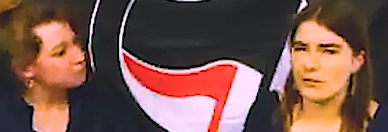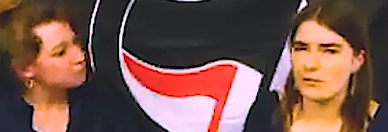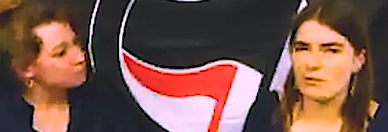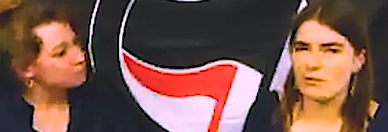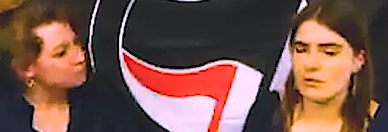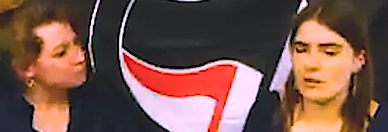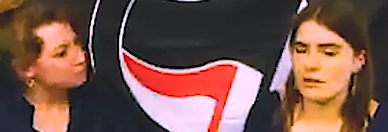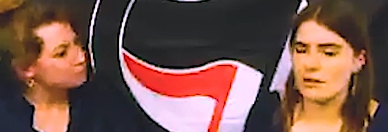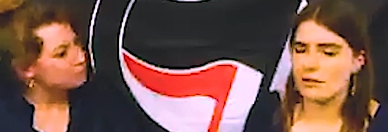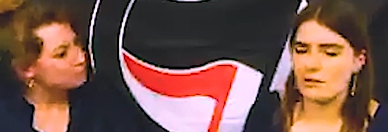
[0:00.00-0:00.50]

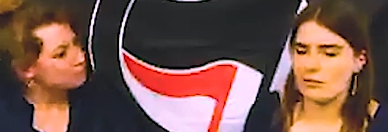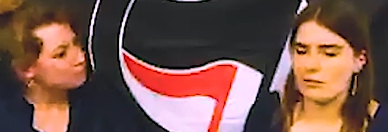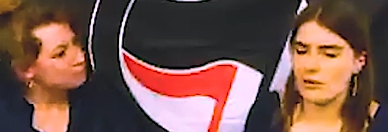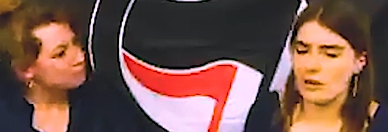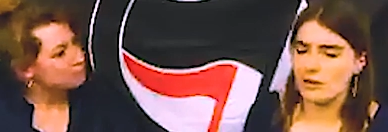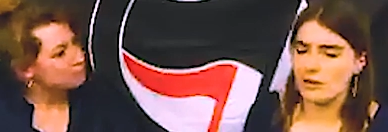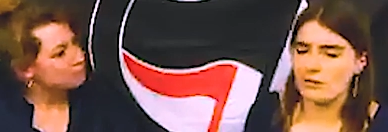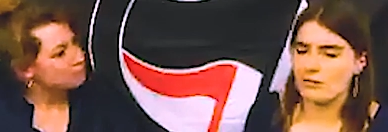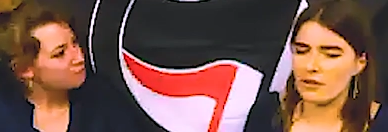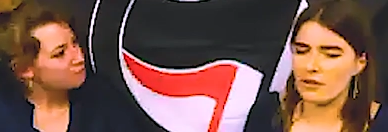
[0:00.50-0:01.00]
Speaker 1: I don't I
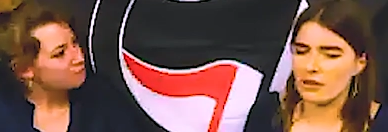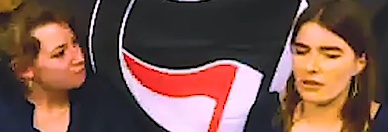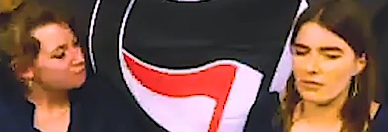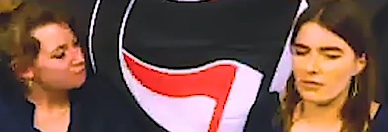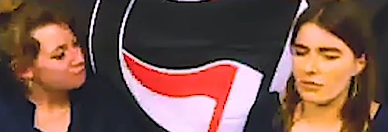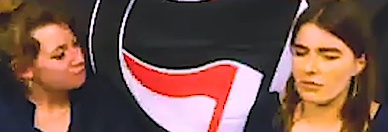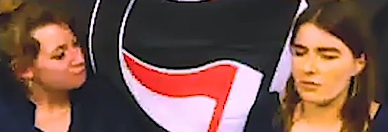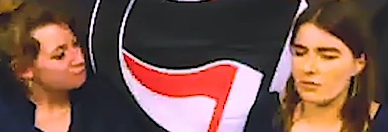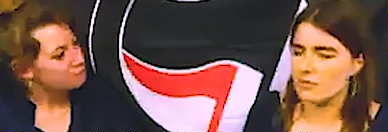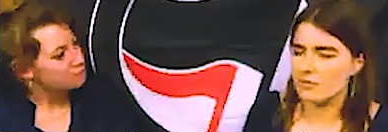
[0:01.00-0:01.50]
don't find it
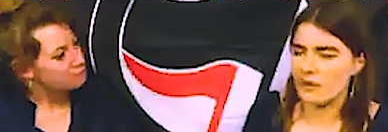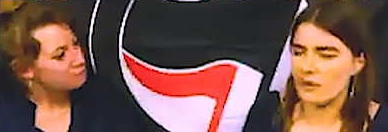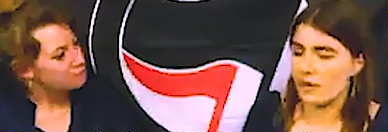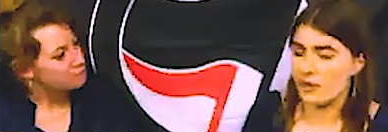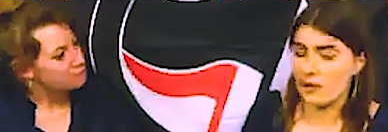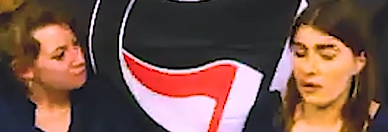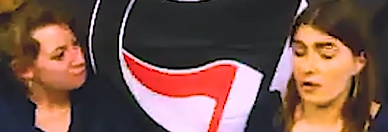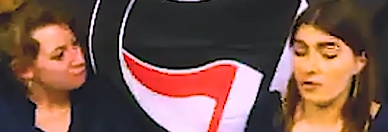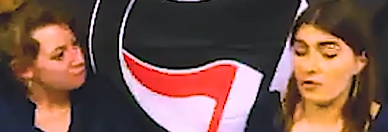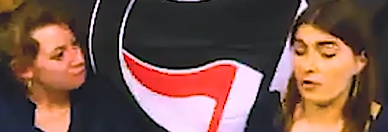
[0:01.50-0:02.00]
I,
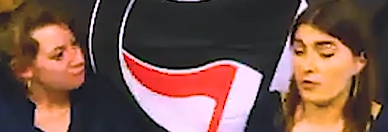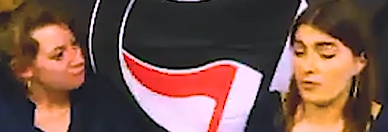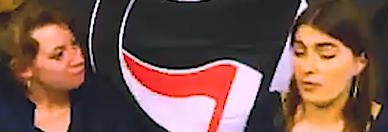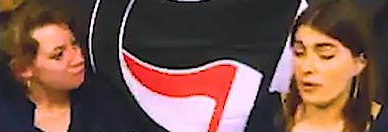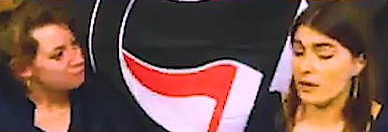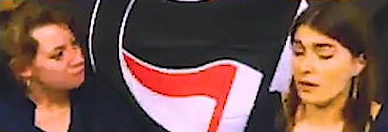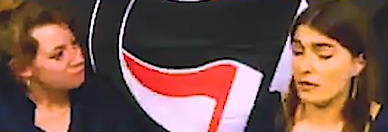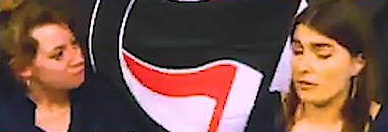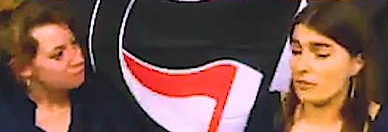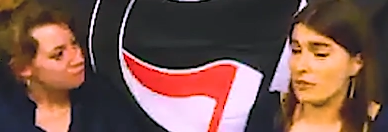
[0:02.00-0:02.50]
I don't
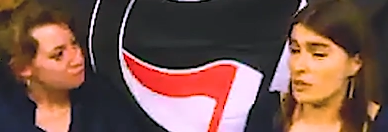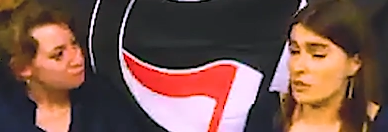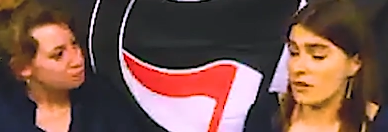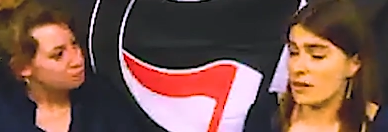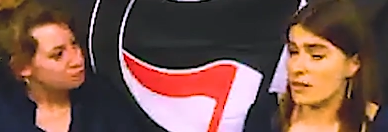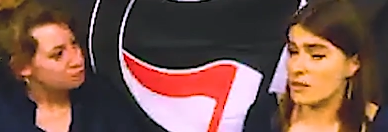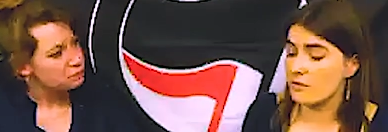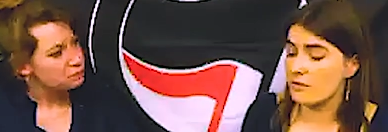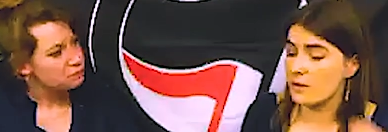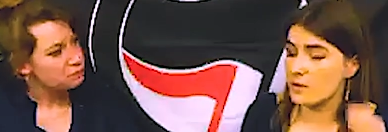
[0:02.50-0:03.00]
find it
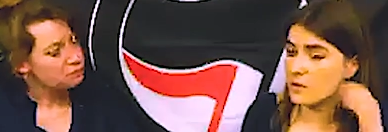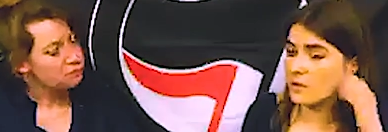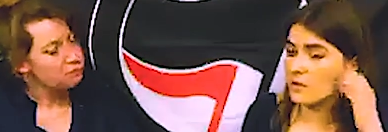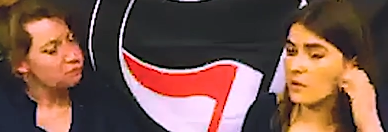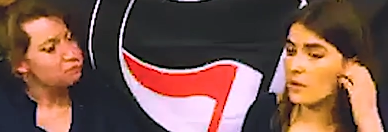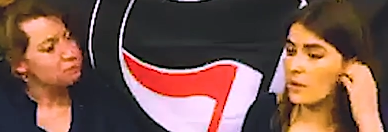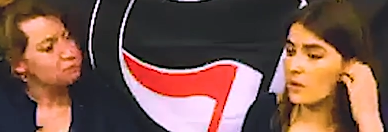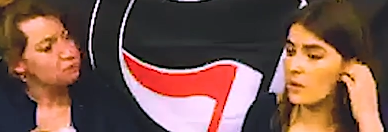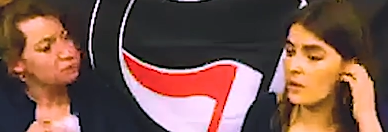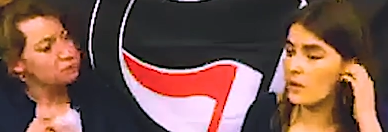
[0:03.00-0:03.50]
attractive at
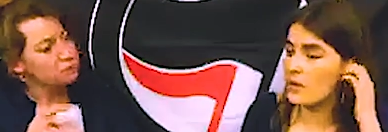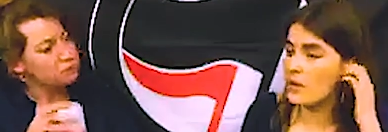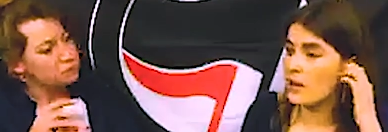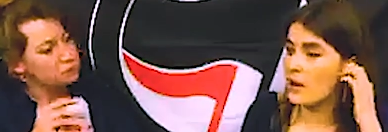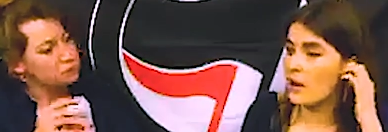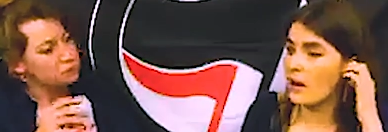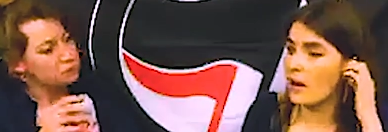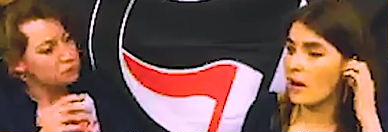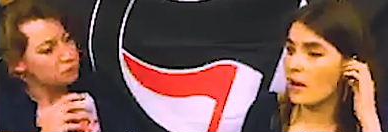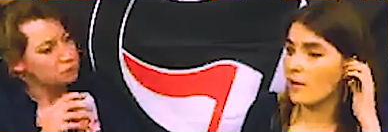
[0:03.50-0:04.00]
all.
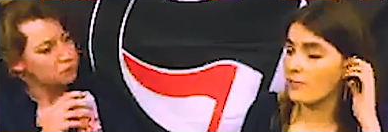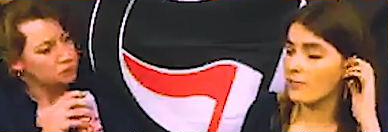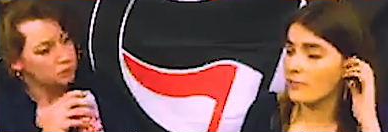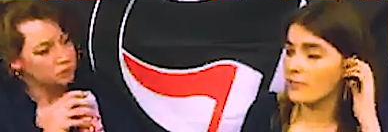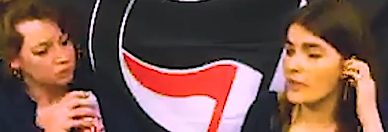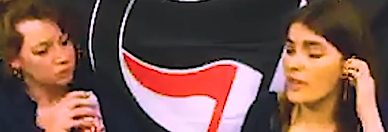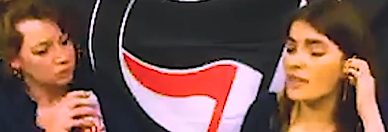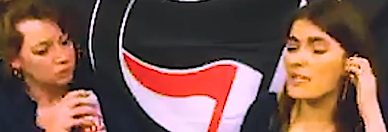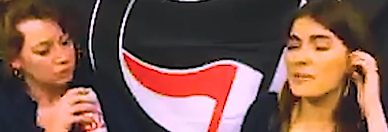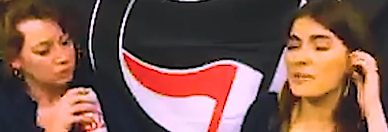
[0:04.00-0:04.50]
Um,
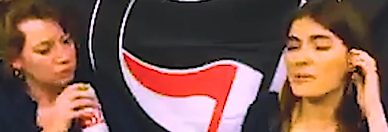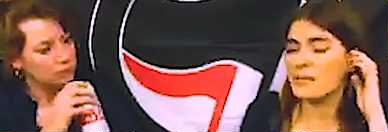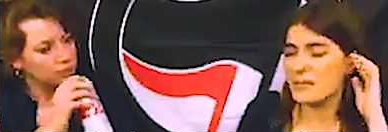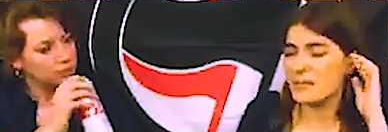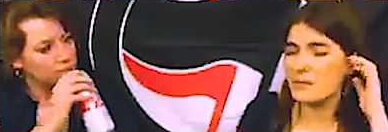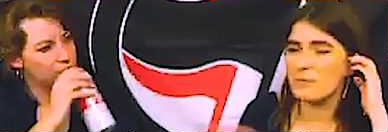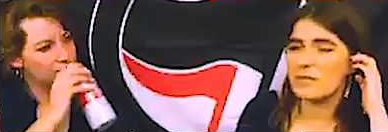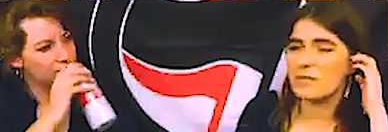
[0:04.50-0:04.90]
yeah, something to be said